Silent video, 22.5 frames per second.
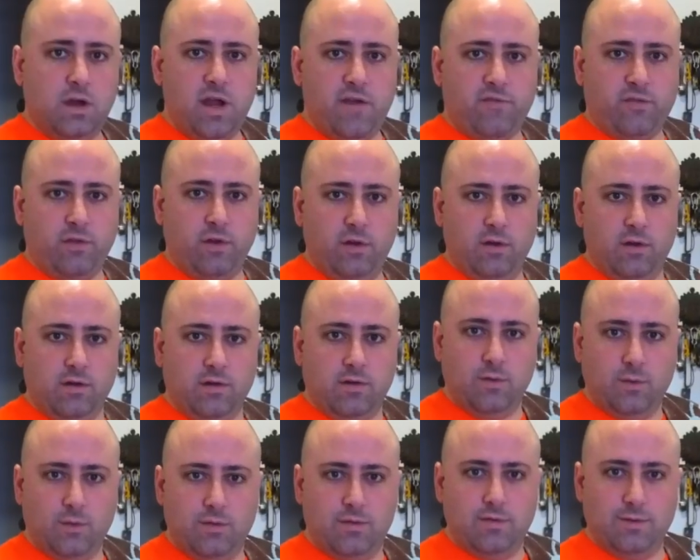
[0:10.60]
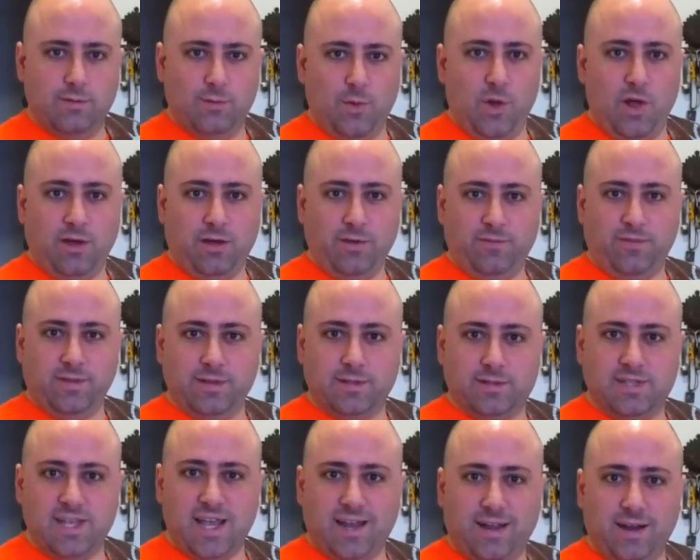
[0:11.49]
Good afternoon. Welcome to the
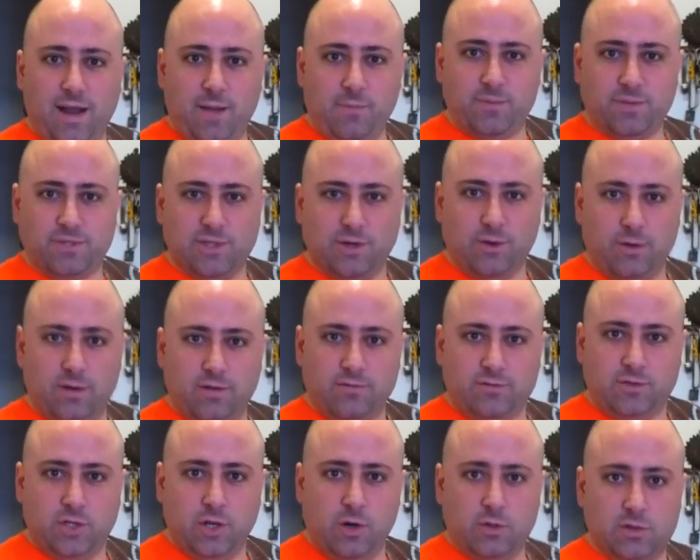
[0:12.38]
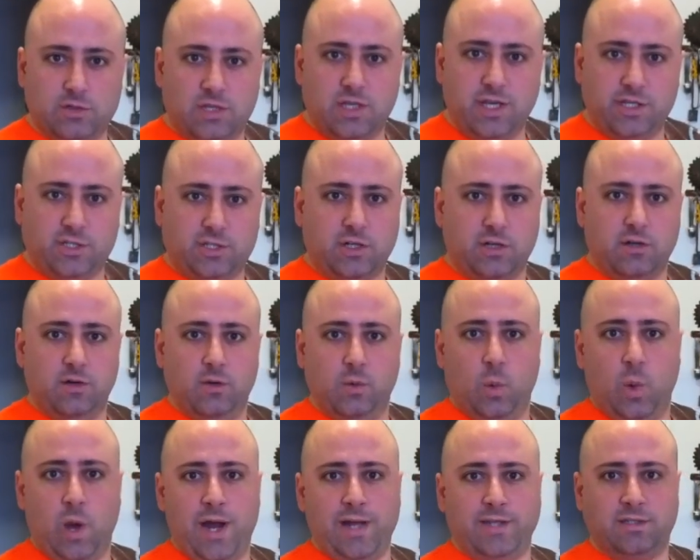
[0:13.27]
second episode of Joe's Kitchen
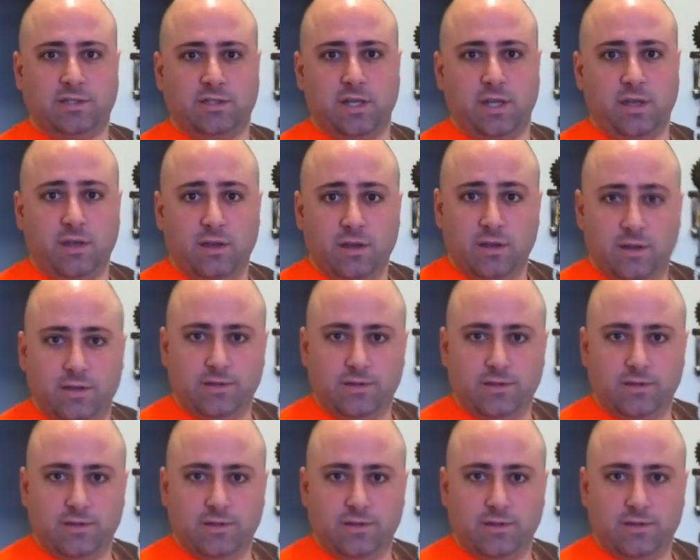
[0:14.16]
YC.